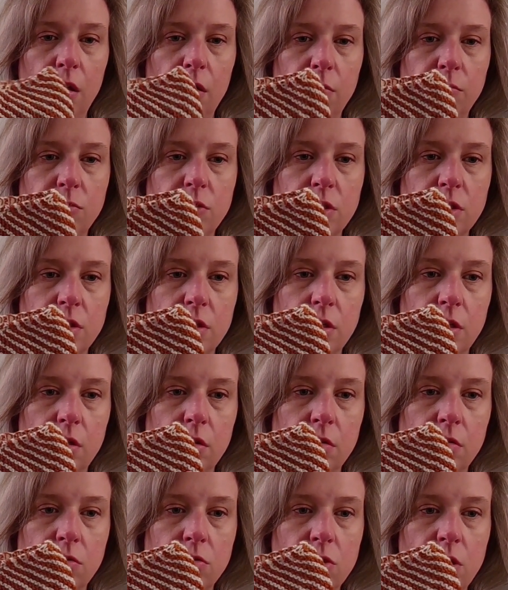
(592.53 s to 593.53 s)
just to
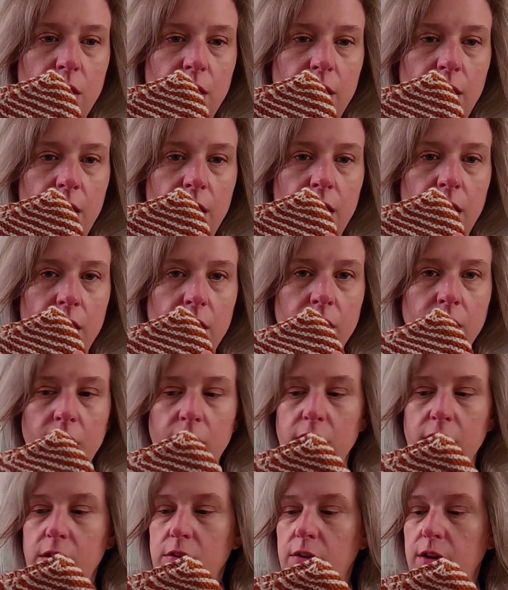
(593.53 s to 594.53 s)
try to add a
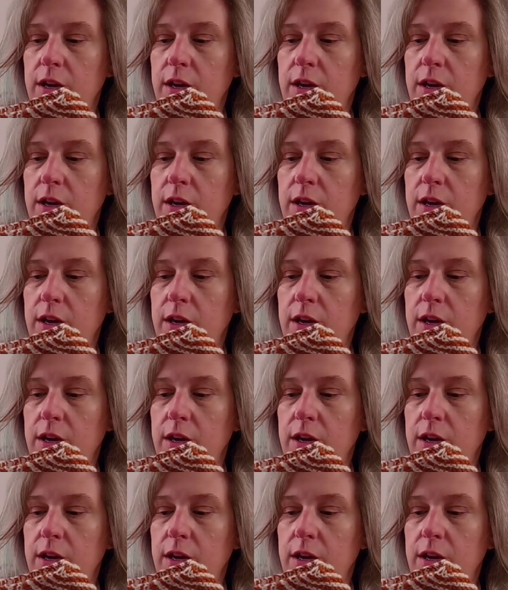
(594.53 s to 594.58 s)
little